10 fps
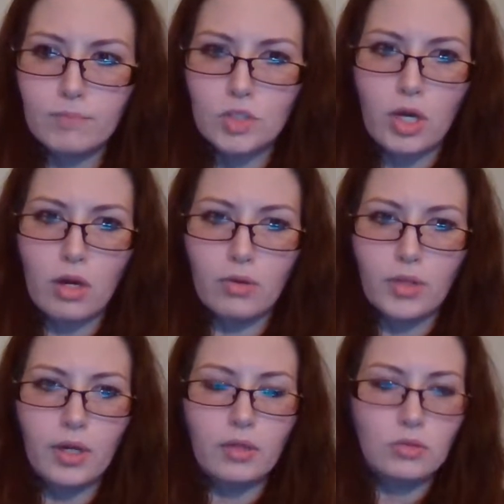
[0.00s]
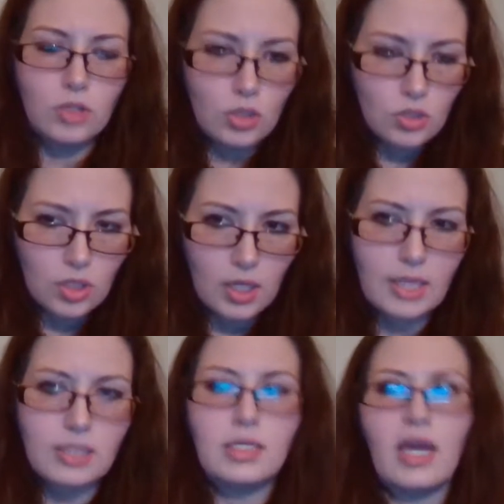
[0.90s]
So they're
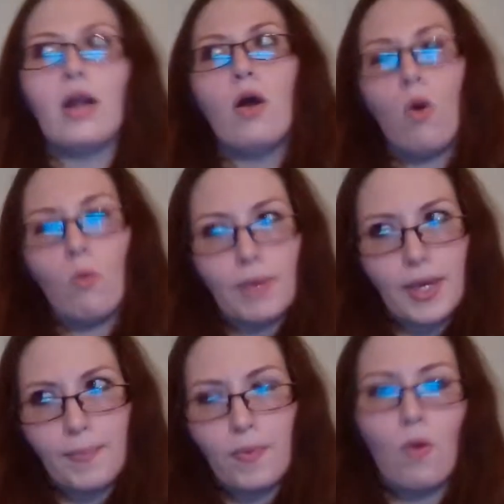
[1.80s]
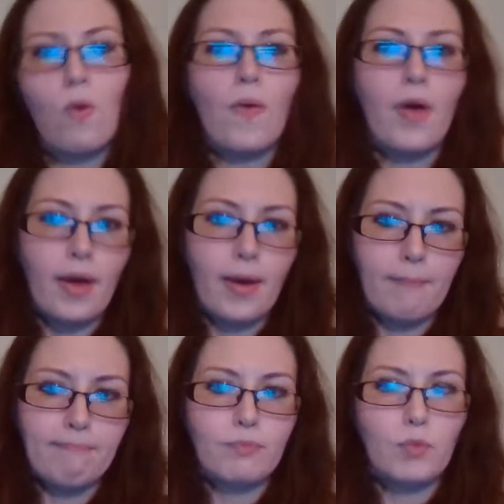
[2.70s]
usually stay-at-home people.
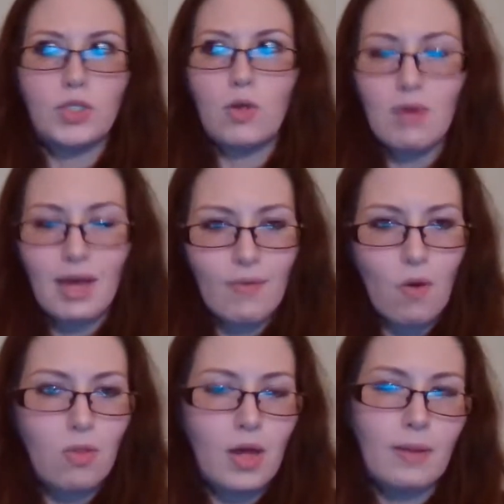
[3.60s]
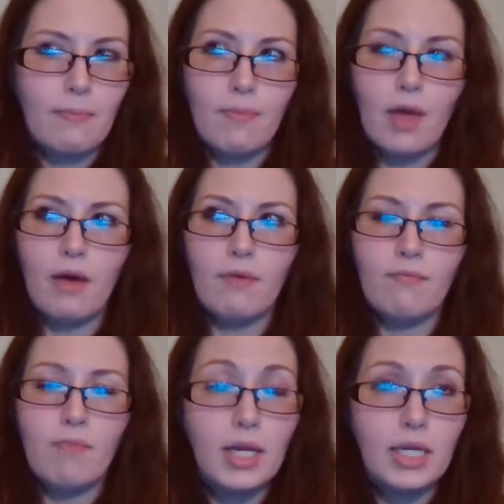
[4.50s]
We don't have a whole lot
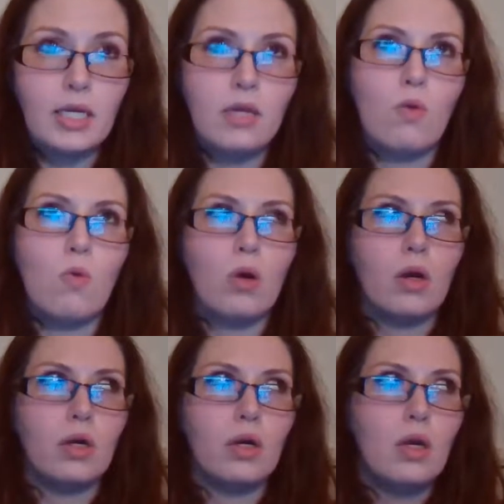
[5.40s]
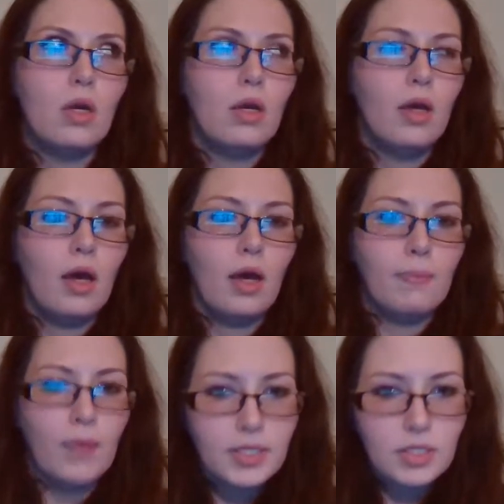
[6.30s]
of money or
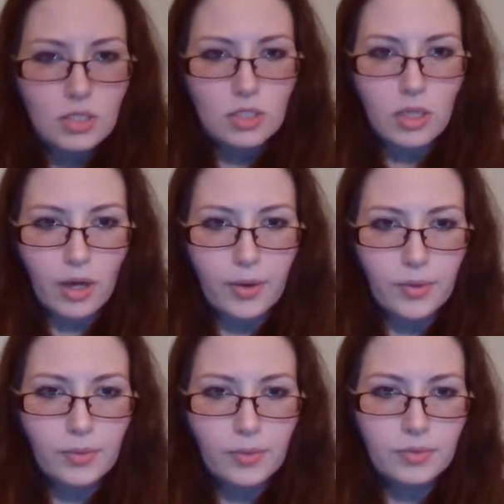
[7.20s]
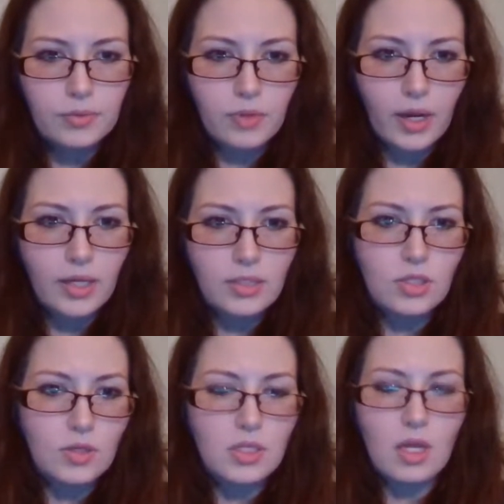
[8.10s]
places to go, right?
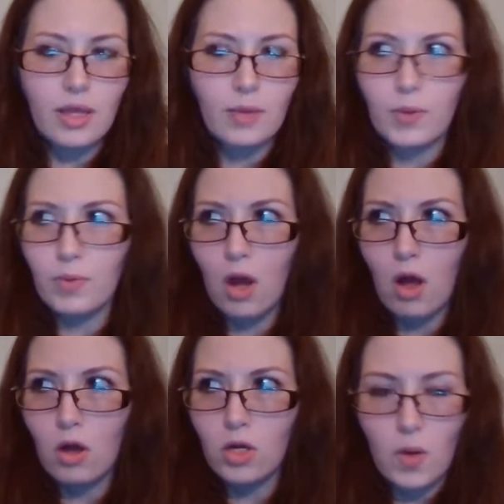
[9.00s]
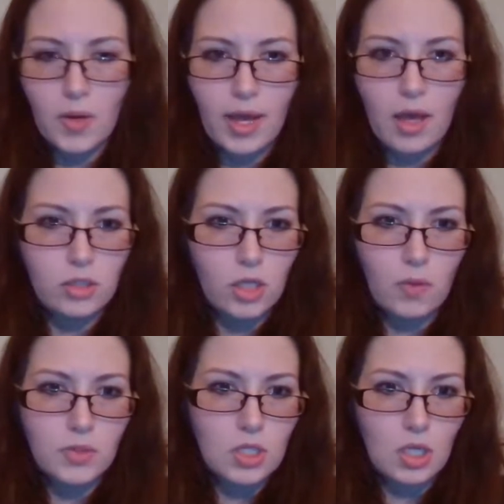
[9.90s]
So it's not like we were all going out and
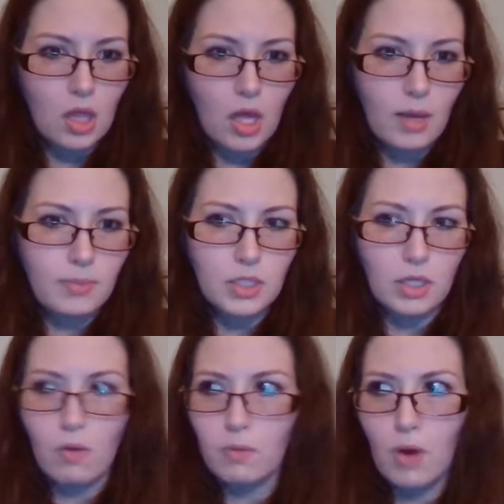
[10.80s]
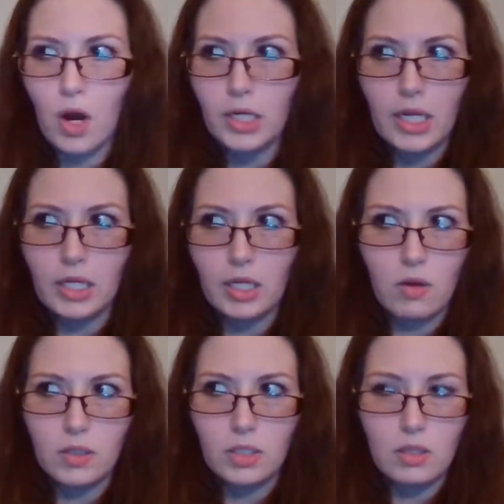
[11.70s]
going to the clubs and going partying and
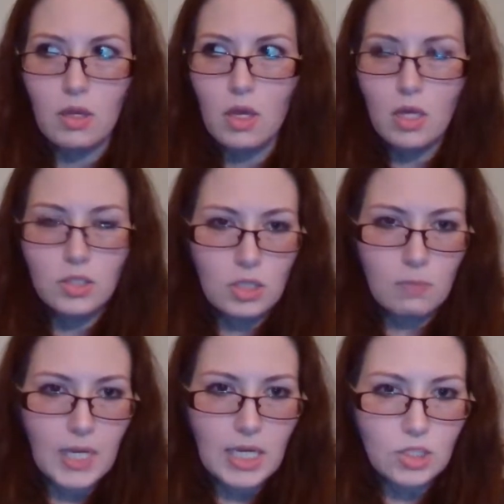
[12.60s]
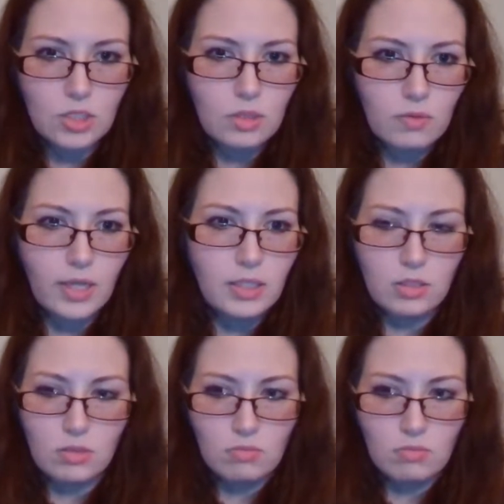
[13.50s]
going to the beach, right?